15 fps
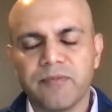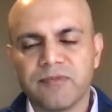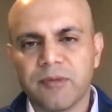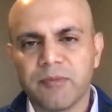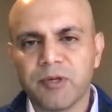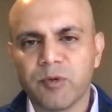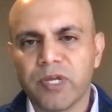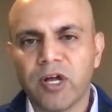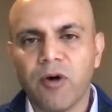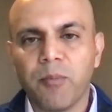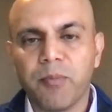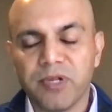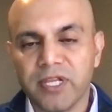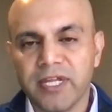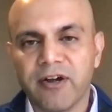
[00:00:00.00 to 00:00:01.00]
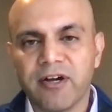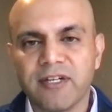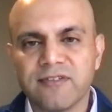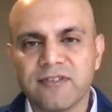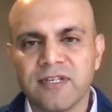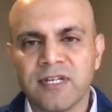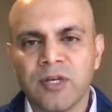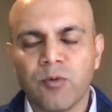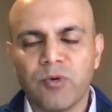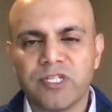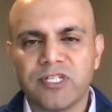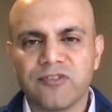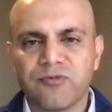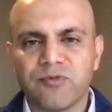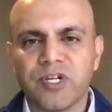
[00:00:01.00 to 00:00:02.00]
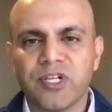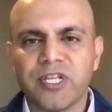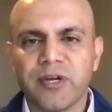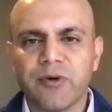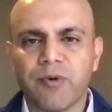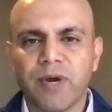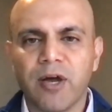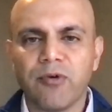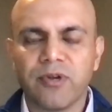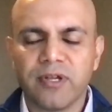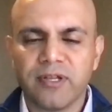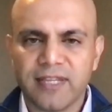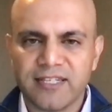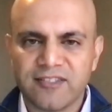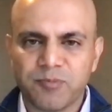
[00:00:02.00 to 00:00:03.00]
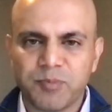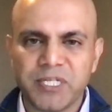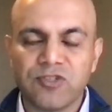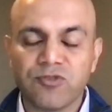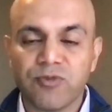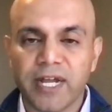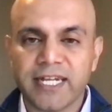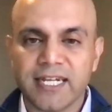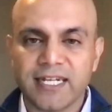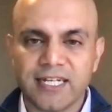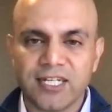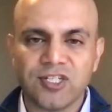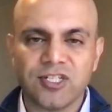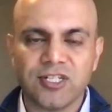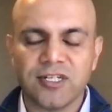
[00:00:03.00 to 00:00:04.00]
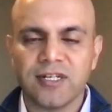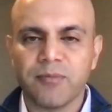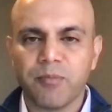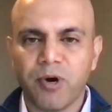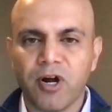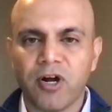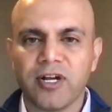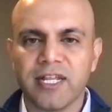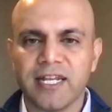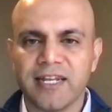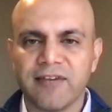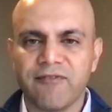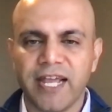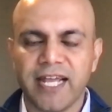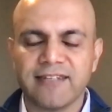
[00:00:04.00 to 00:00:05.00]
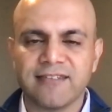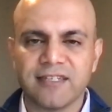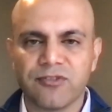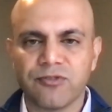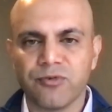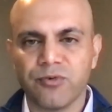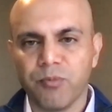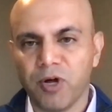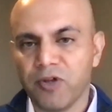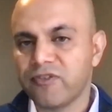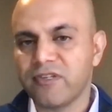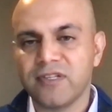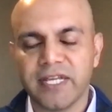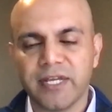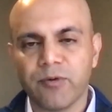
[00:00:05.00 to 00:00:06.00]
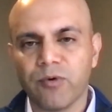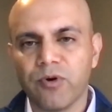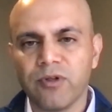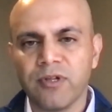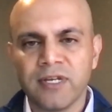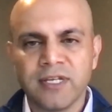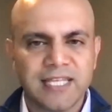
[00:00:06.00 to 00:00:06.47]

something we call Polaris, which is really around the speech recognition part and advancing through multilingual.